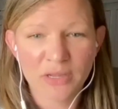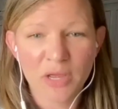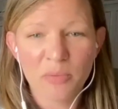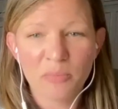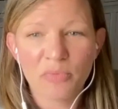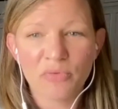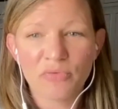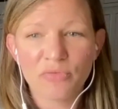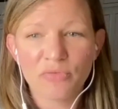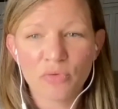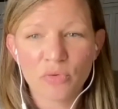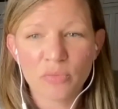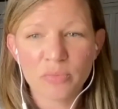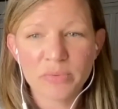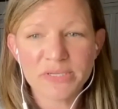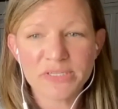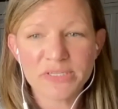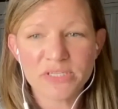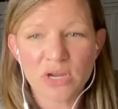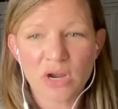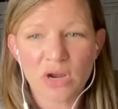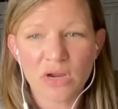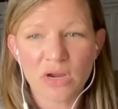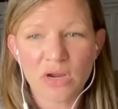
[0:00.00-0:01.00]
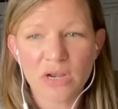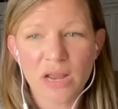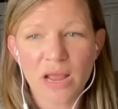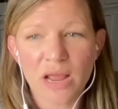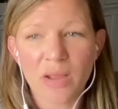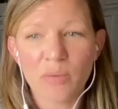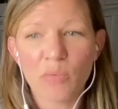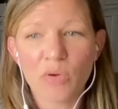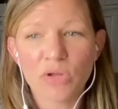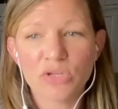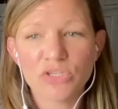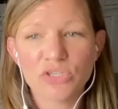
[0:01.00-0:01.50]
Before we start, I
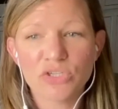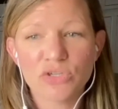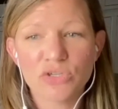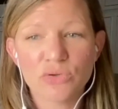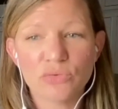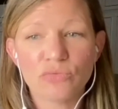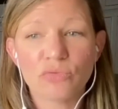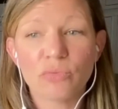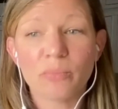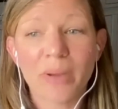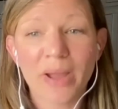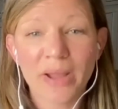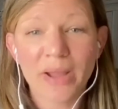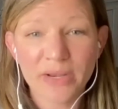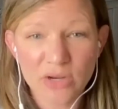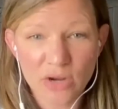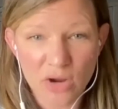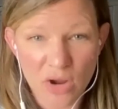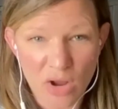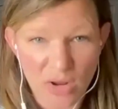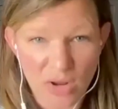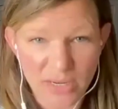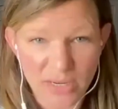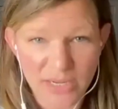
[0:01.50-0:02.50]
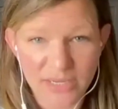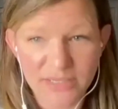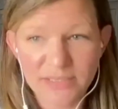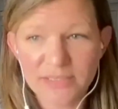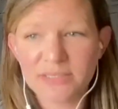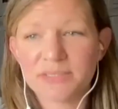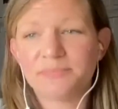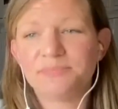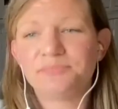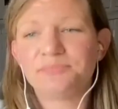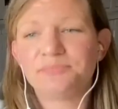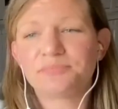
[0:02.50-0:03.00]
want to remind our
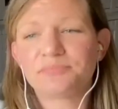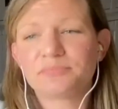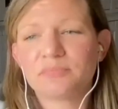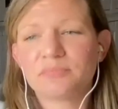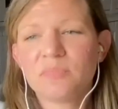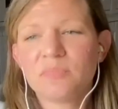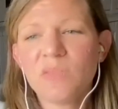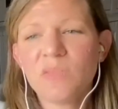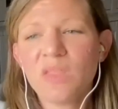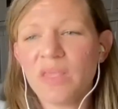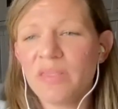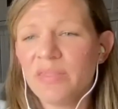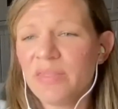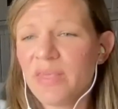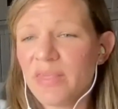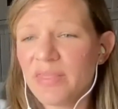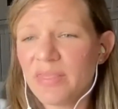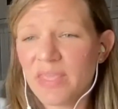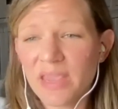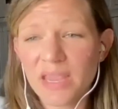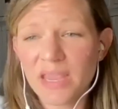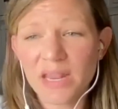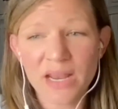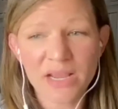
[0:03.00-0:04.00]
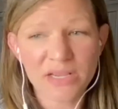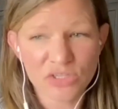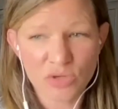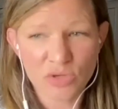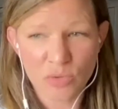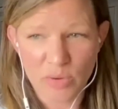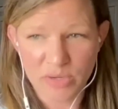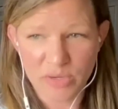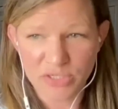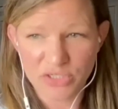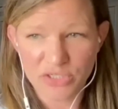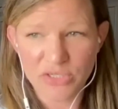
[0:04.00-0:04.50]
audience that they can ask
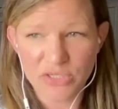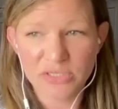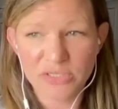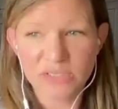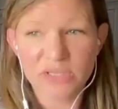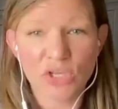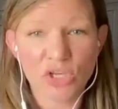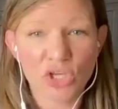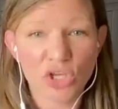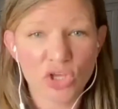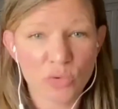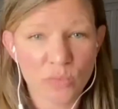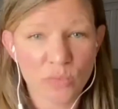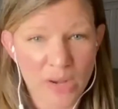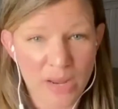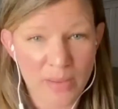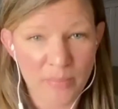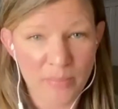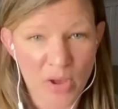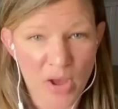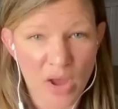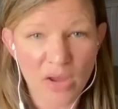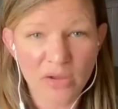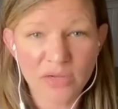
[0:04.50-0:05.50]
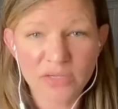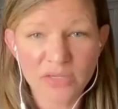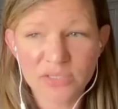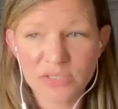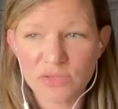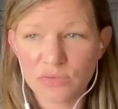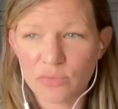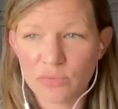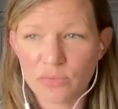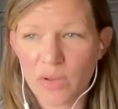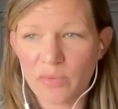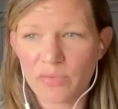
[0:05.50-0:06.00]
questions in the Q&A box
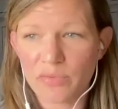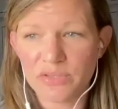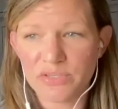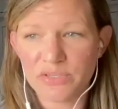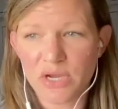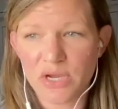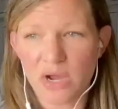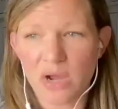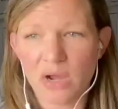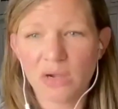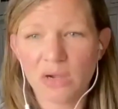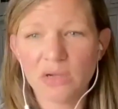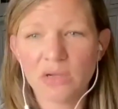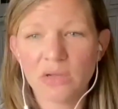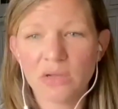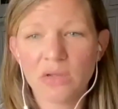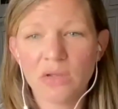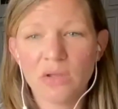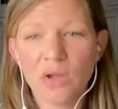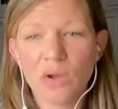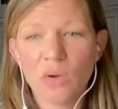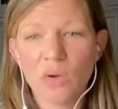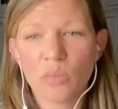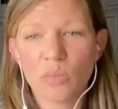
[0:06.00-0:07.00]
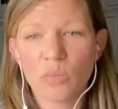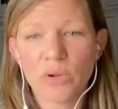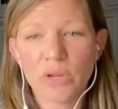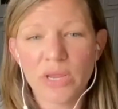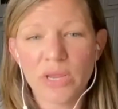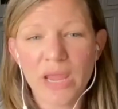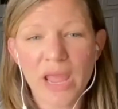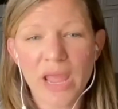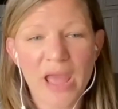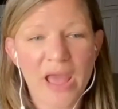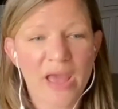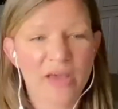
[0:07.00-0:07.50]
throughout the talk.
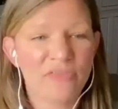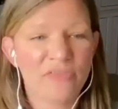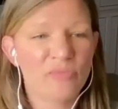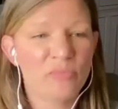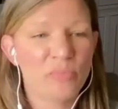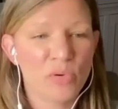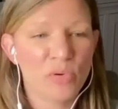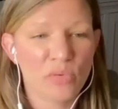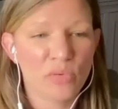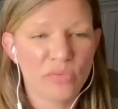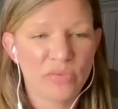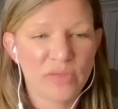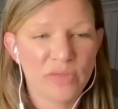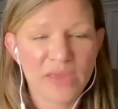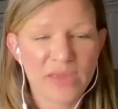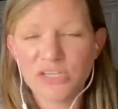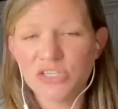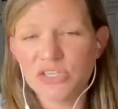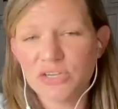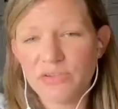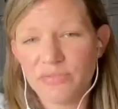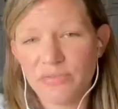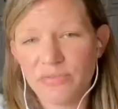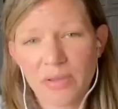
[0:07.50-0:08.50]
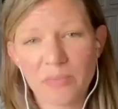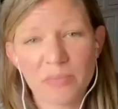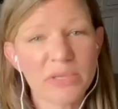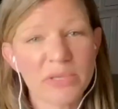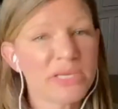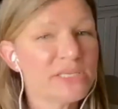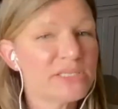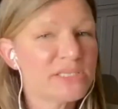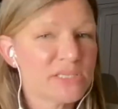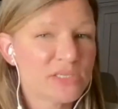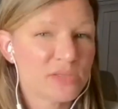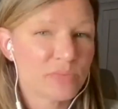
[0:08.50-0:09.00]
We have both HD
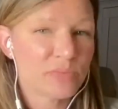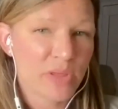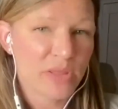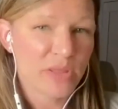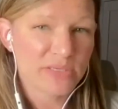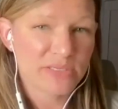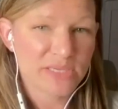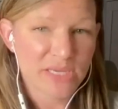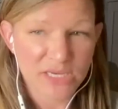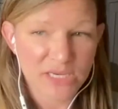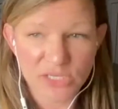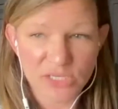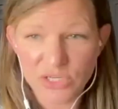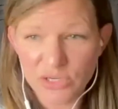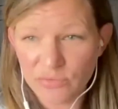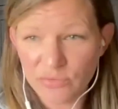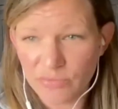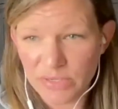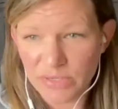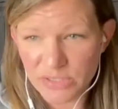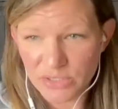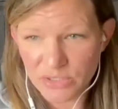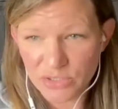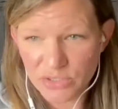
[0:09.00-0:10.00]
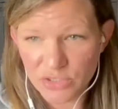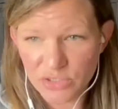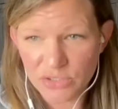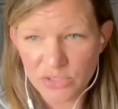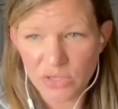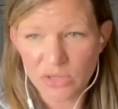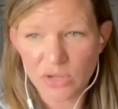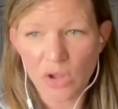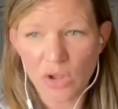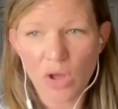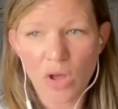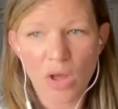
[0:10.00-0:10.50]
families as well as HD researchers
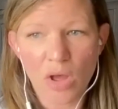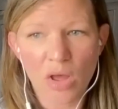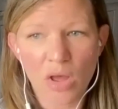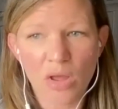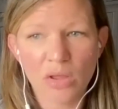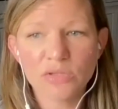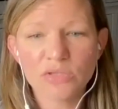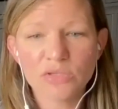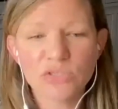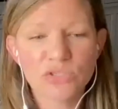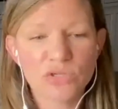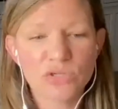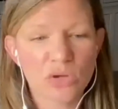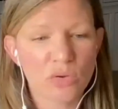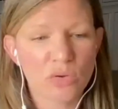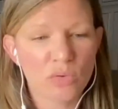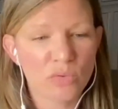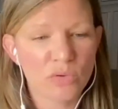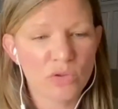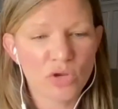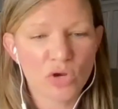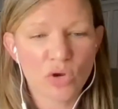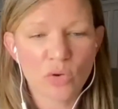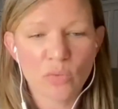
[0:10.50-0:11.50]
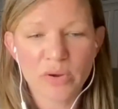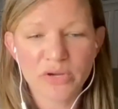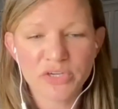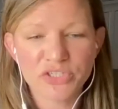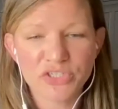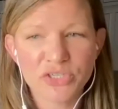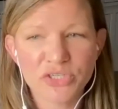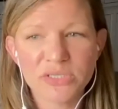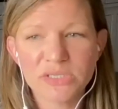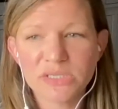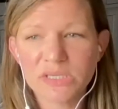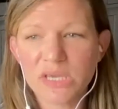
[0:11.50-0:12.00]
on the call, so your
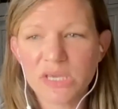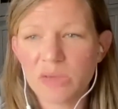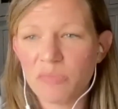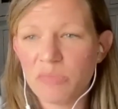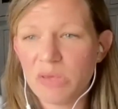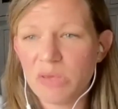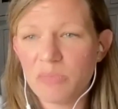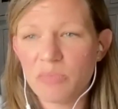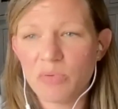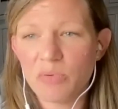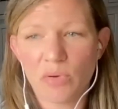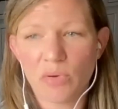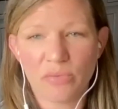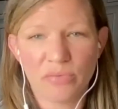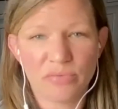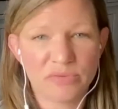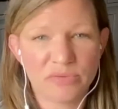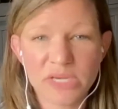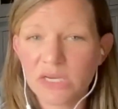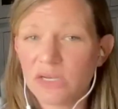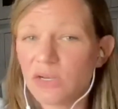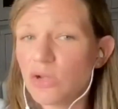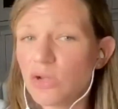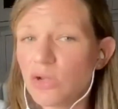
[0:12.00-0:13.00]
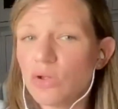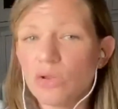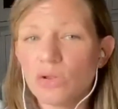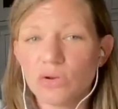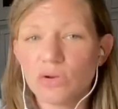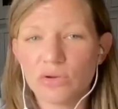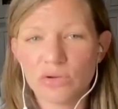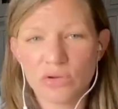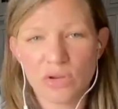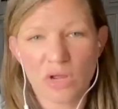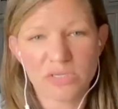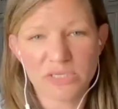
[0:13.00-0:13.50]
questions can be both technical
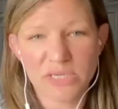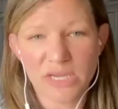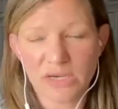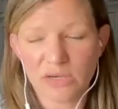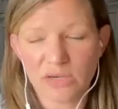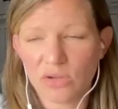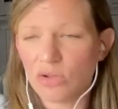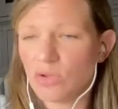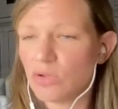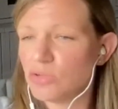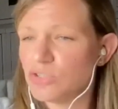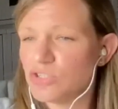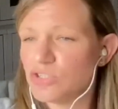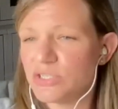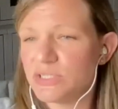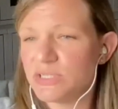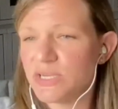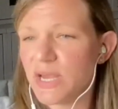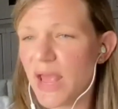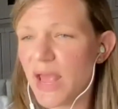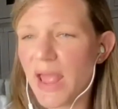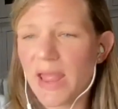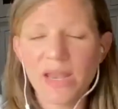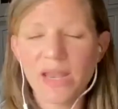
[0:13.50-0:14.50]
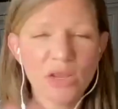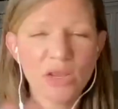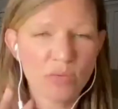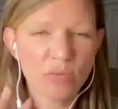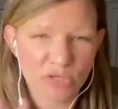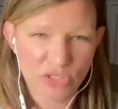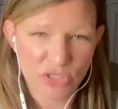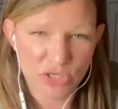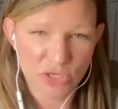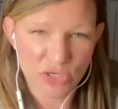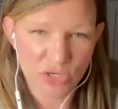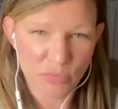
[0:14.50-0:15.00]
or non-technical, just any
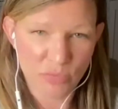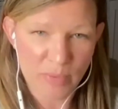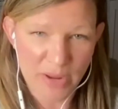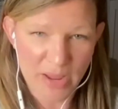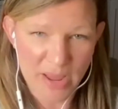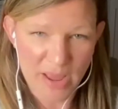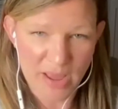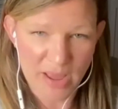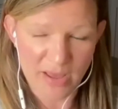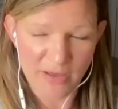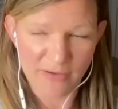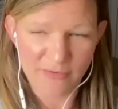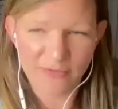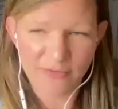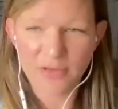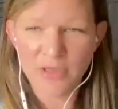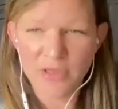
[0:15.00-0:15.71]
question you might have.